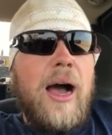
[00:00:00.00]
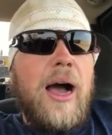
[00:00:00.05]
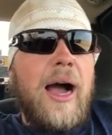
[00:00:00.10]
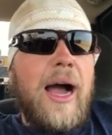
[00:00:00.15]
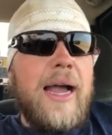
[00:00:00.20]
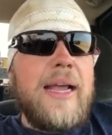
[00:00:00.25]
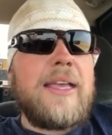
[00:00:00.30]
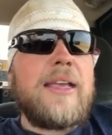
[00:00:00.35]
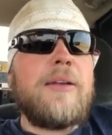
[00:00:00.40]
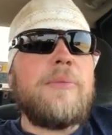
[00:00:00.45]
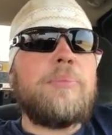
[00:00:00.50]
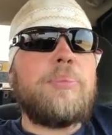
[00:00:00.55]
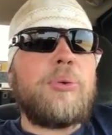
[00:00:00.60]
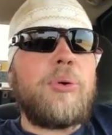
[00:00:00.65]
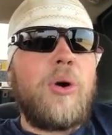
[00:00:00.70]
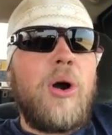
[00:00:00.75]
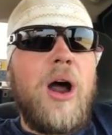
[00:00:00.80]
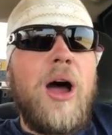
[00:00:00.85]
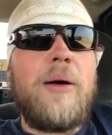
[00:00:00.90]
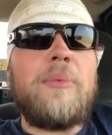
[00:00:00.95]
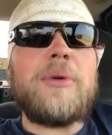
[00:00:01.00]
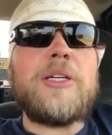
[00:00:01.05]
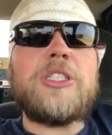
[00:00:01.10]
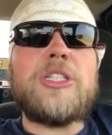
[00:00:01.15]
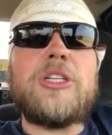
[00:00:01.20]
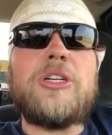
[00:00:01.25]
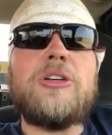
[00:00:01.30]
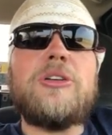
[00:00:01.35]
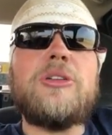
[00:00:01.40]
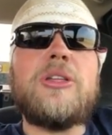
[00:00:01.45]
I can
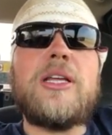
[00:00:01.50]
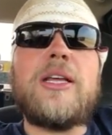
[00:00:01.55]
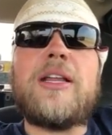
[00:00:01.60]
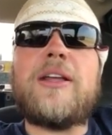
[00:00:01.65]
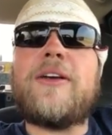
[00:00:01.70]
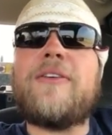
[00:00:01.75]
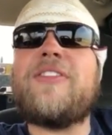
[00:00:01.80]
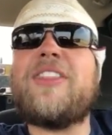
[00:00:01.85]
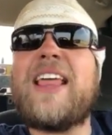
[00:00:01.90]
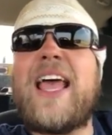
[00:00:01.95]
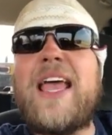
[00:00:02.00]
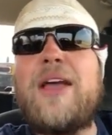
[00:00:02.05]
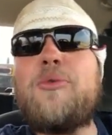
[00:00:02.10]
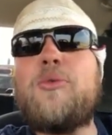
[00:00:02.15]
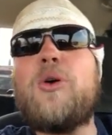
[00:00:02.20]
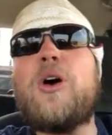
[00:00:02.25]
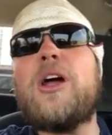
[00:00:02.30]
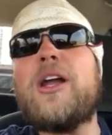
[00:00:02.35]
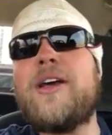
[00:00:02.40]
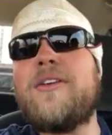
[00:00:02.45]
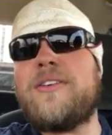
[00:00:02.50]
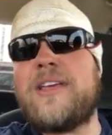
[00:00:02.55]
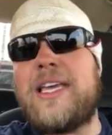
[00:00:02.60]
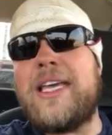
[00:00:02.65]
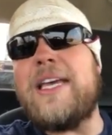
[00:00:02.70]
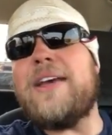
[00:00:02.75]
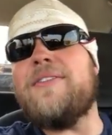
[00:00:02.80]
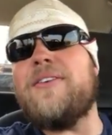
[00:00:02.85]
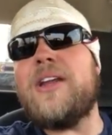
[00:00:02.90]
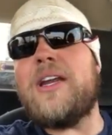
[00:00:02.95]
promise you that if they would have
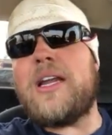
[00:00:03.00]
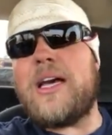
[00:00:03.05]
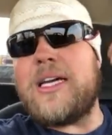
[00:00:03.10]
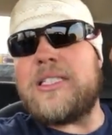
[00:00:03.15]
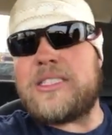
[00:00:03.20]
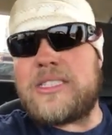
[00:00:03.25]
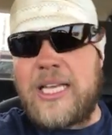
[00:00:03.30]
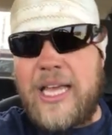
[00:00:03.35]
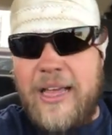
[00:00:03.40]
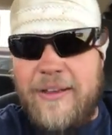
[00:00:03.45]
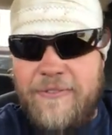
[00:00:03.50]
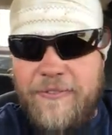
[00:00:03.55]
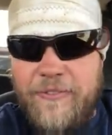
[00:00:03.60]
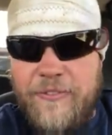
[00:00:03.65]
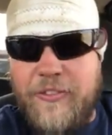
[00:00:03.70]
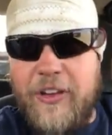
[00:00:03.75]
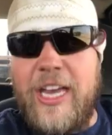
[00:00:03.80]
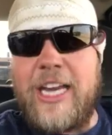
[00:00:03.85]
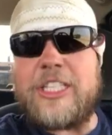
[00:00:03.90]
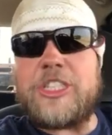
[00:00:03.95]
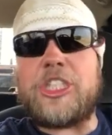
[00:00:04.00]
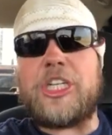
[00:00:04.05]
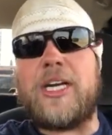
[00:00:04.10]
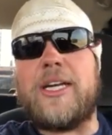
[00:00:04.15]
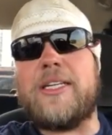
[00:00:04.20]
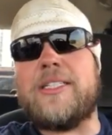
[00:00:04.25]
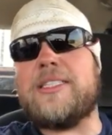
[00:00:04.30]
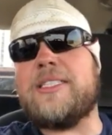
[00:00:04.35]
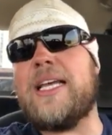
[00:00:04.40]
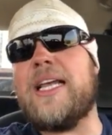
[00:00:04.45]
given us a
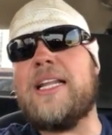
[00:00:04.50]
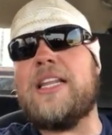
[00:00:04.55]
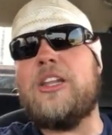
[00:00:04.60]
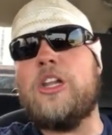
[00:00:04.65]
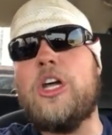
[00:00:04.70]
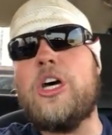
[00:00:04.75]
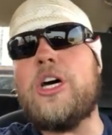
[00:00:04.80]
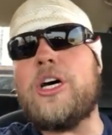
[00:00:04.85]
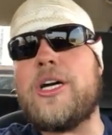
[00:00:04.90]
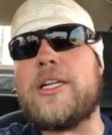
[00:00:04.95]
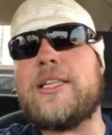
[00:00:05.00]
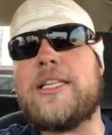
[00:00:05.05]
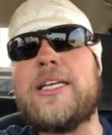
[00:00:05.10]
vision, said, look,